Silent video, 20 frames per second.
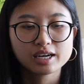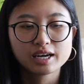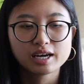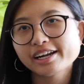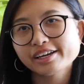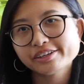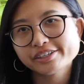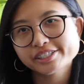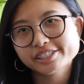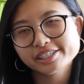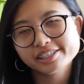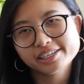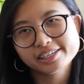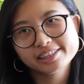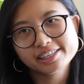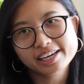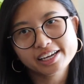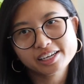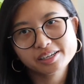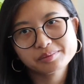And I used to like
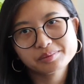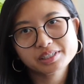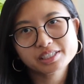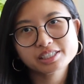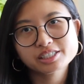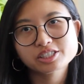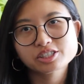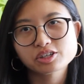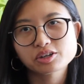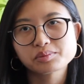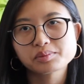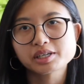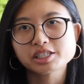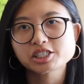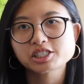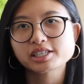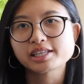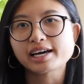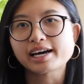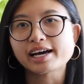the NMD so
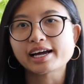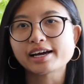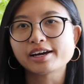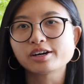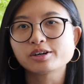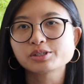much that I